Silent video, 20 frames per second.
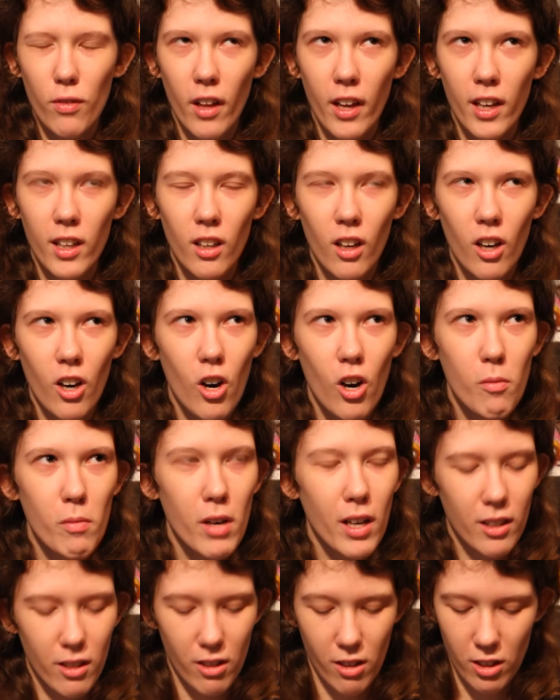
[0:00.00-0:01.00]
Like, oh
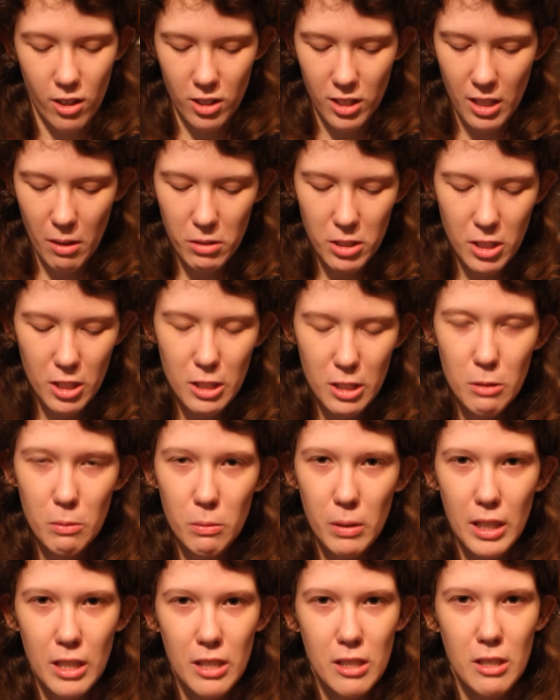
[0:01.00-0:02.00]
my gosh, that was the
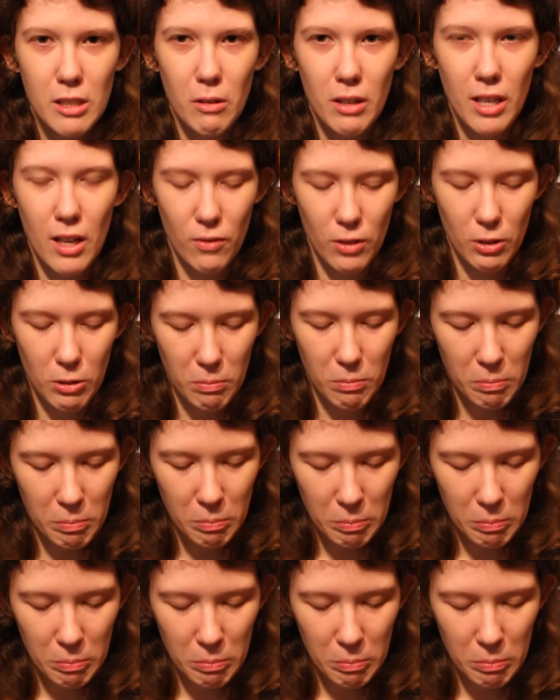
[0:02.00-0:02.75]
sweetest note ever.